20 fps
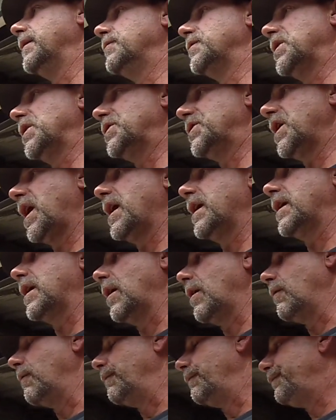it was a
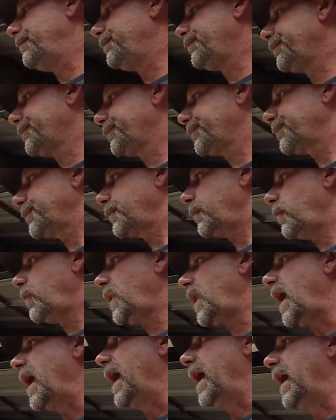Jayco.
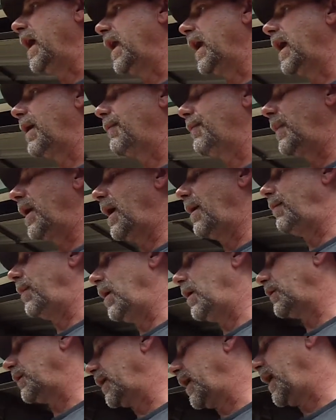And I
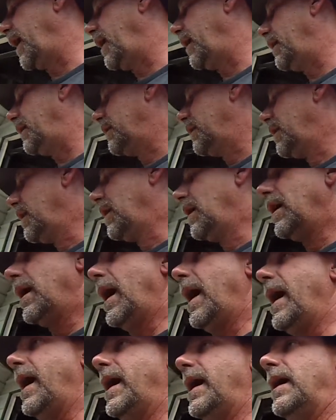bought that,
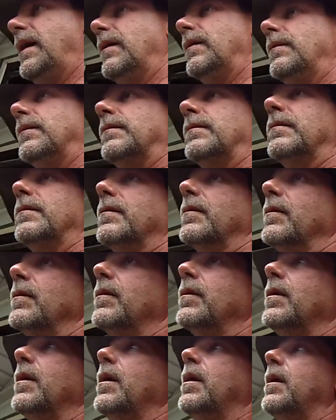and
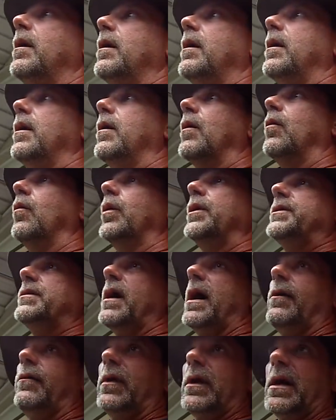we
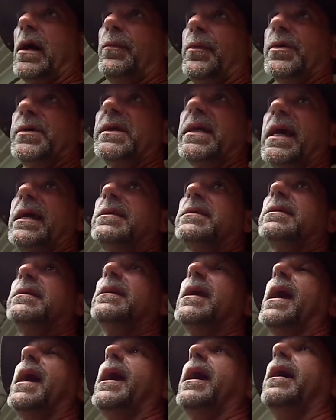traveled a couple states in
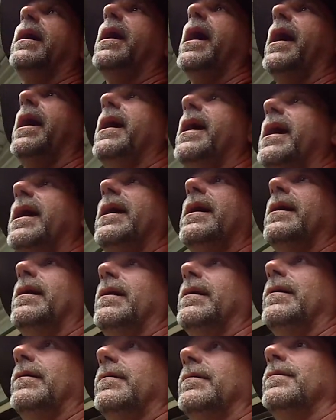that,
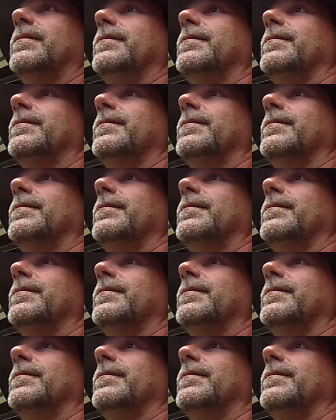and